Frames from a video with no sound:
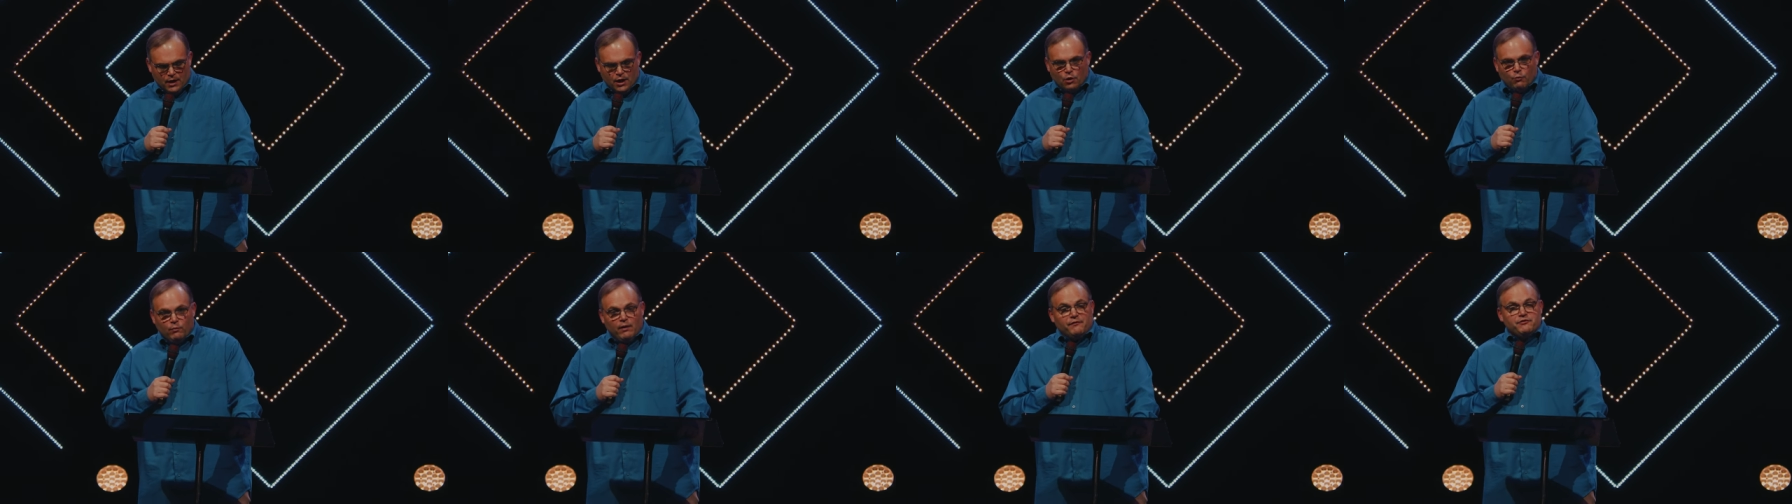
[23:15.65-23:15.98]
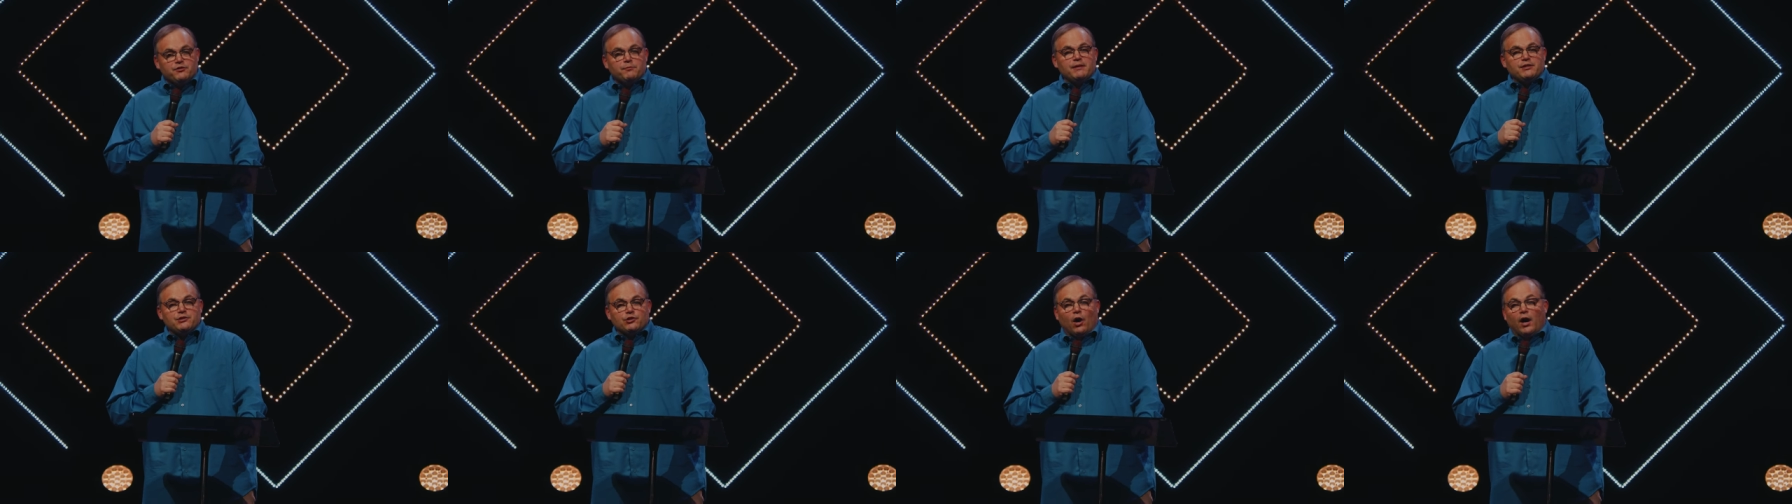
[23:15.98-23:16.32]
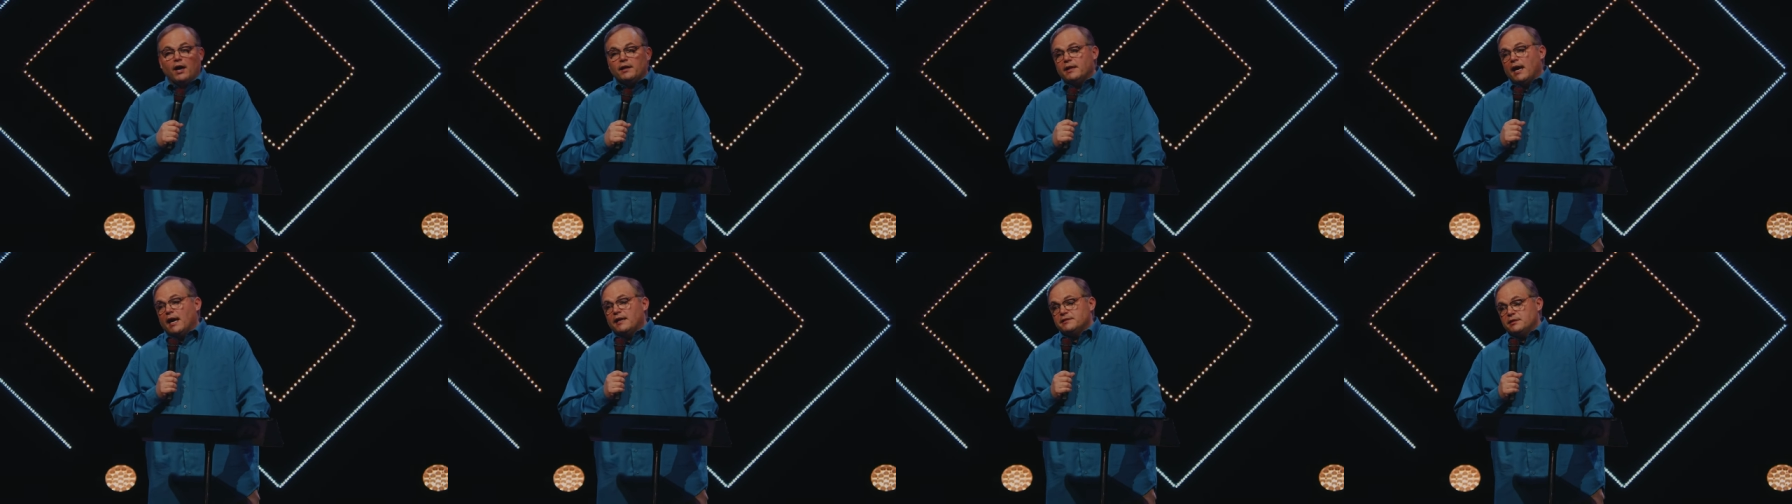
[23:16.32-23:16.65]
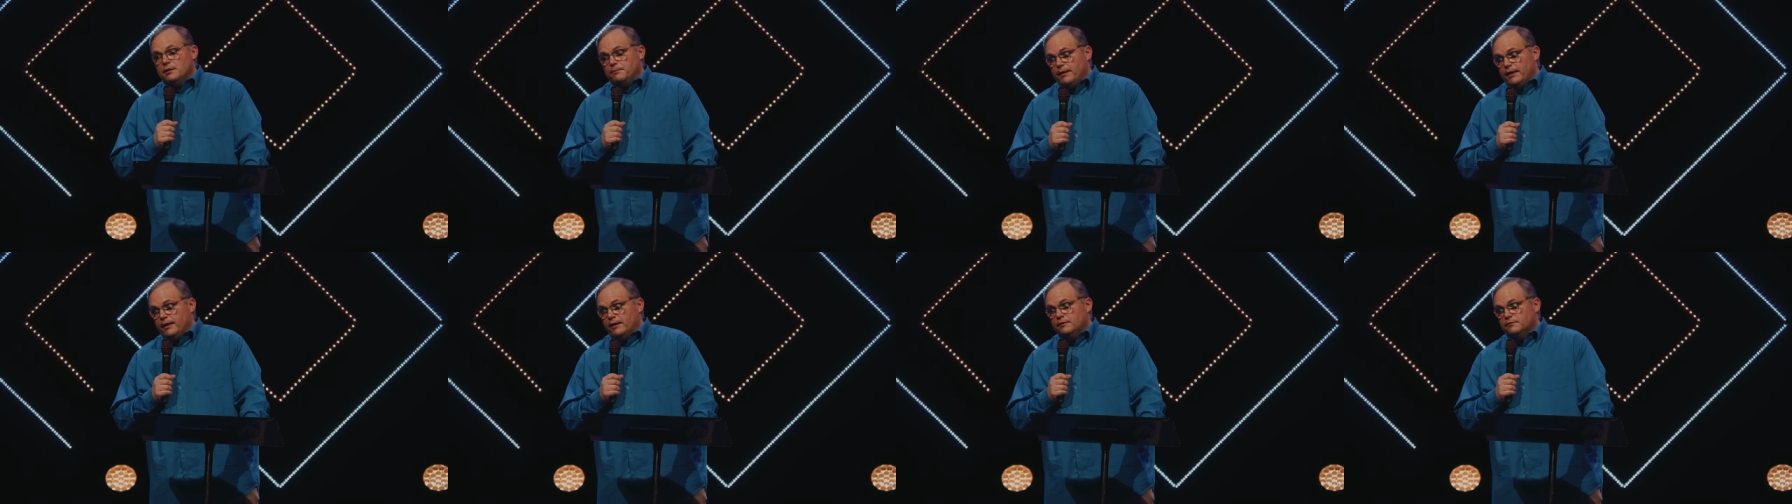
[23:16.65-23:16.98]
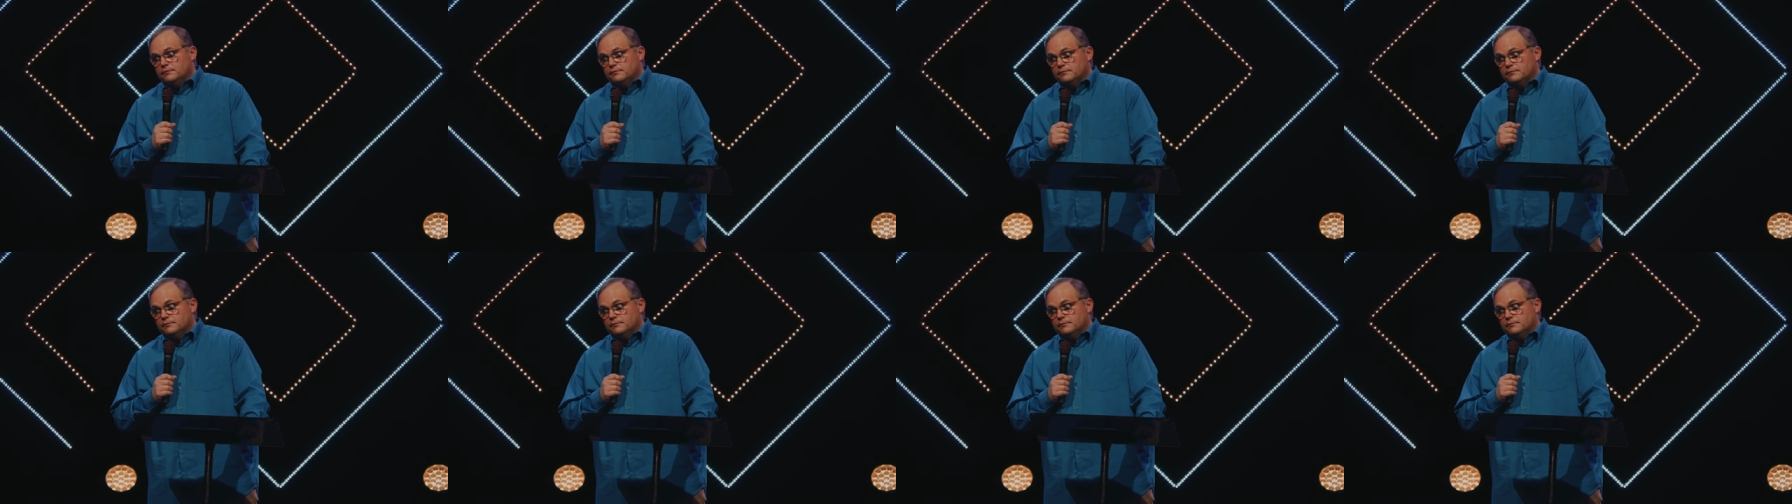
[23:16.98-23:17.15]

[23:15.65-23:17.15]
we have to be taught not to be.